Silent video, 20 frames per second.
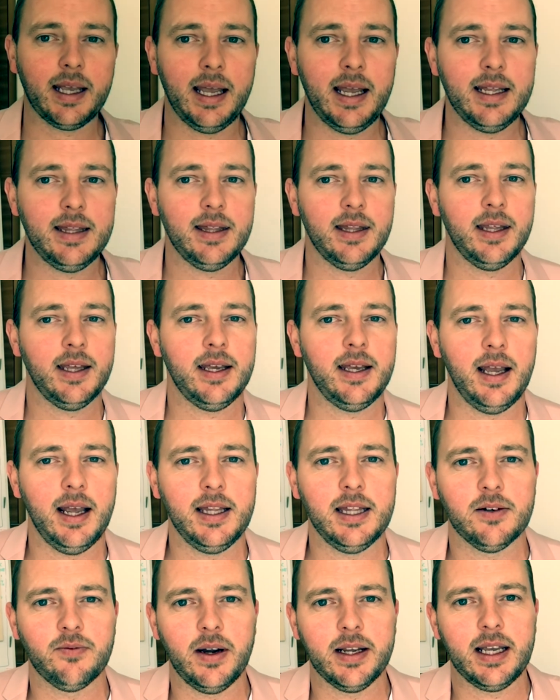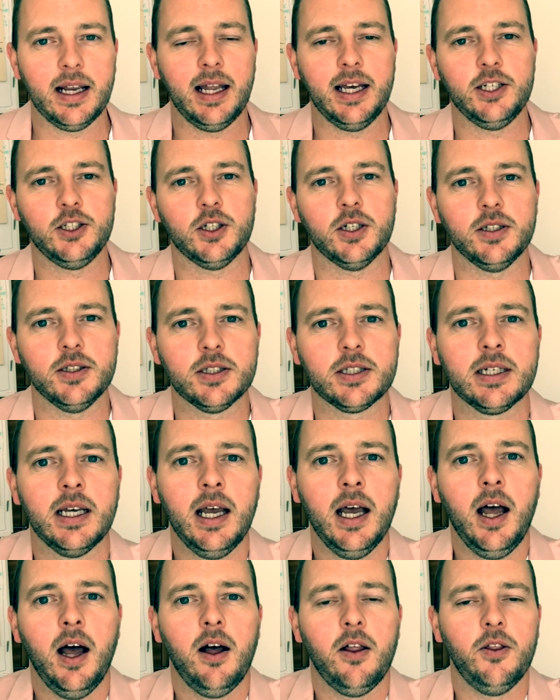in the in the regulations
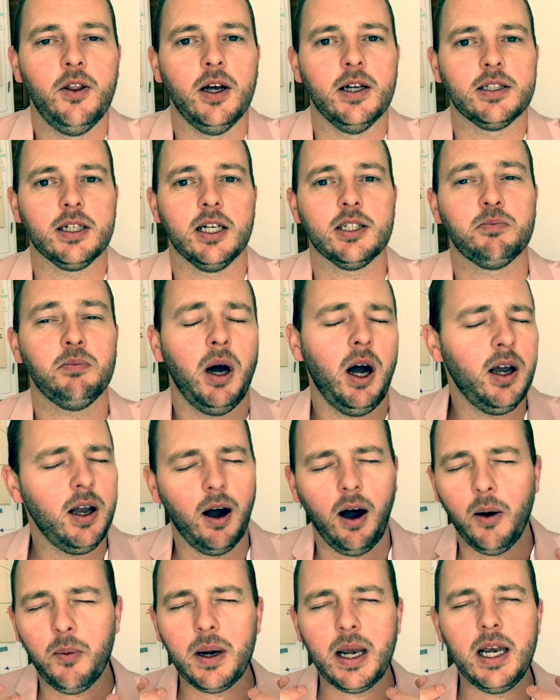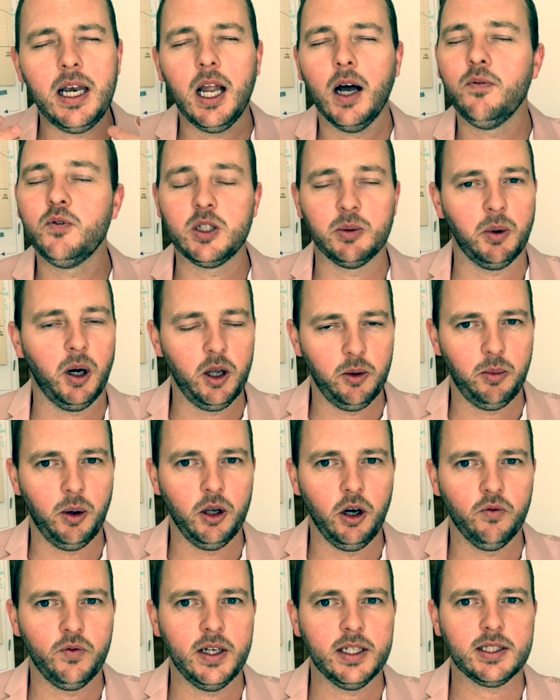that as my, I would love to open my
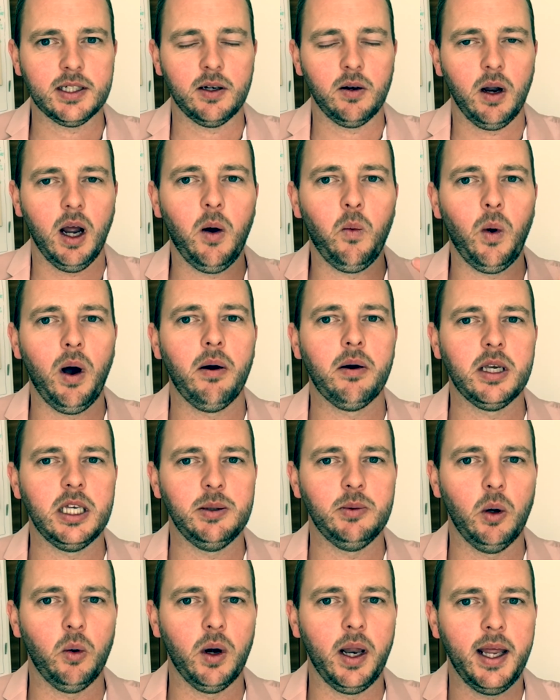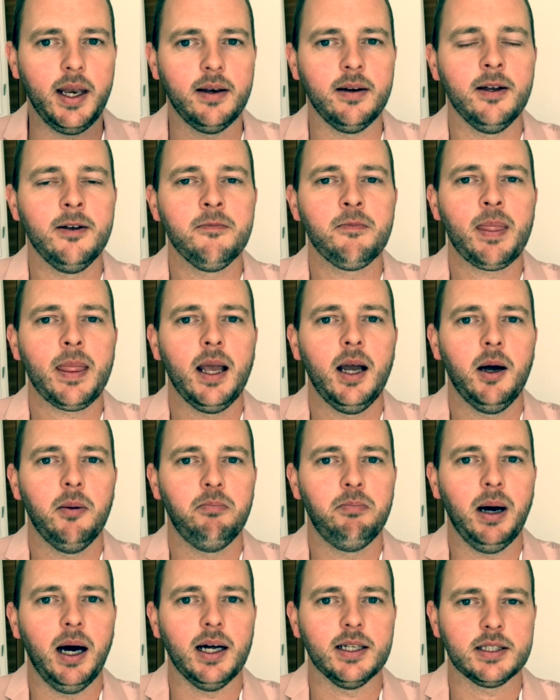office and, and welcome you all in,
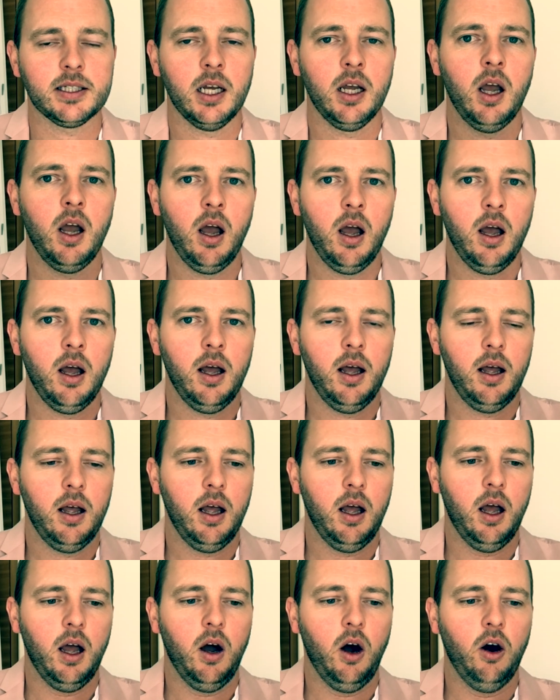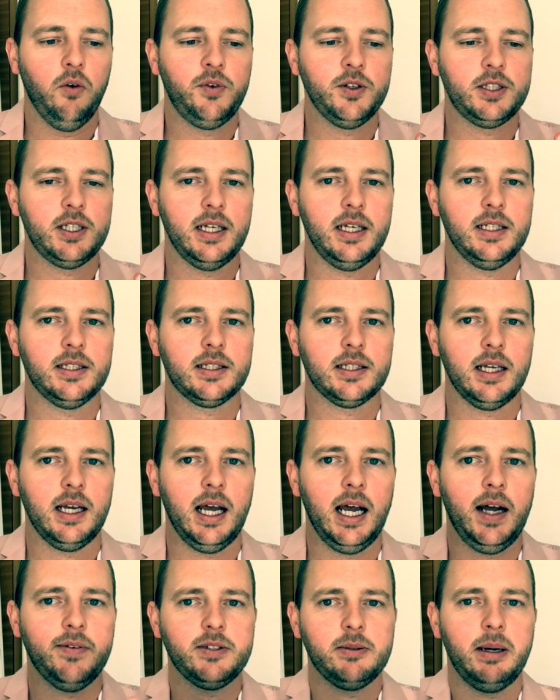but offices
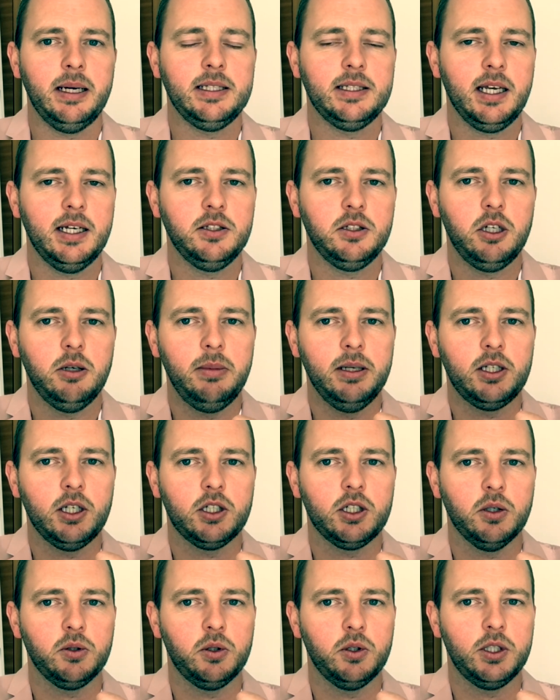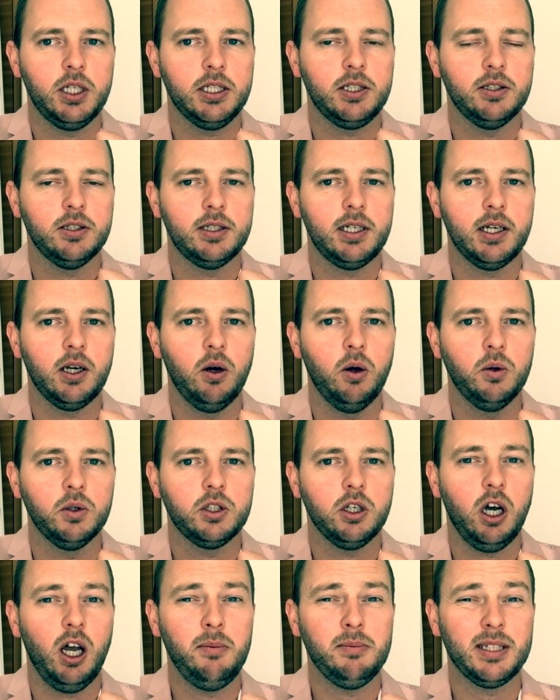have to maintain two metre social distancing at all
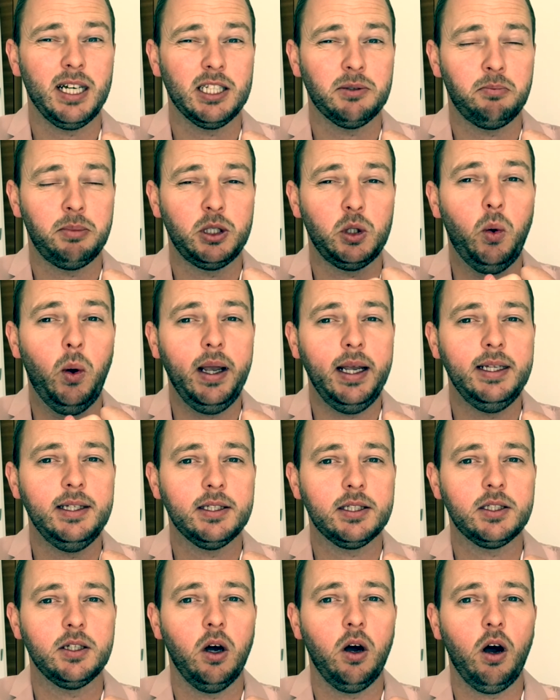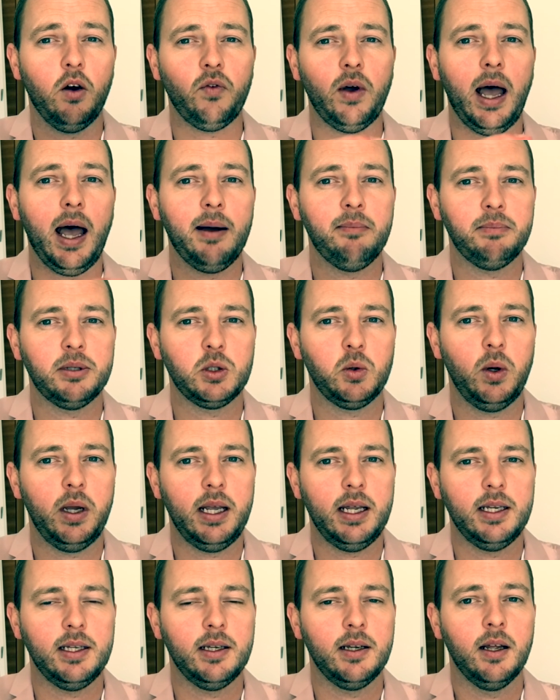times. That's between staff and
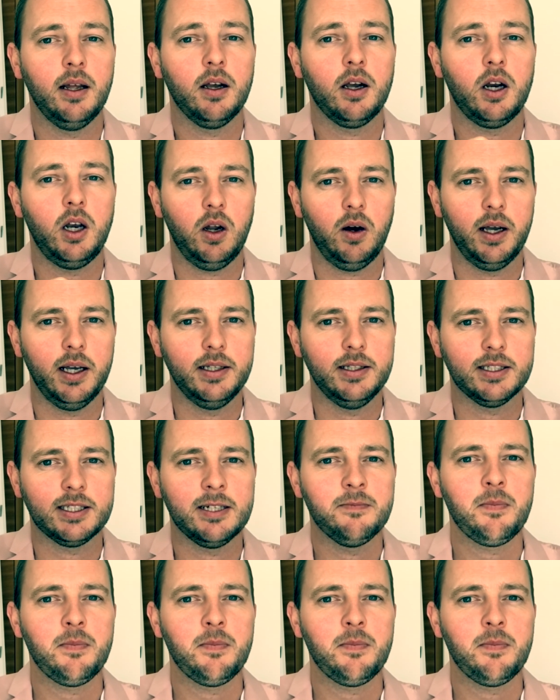between clients,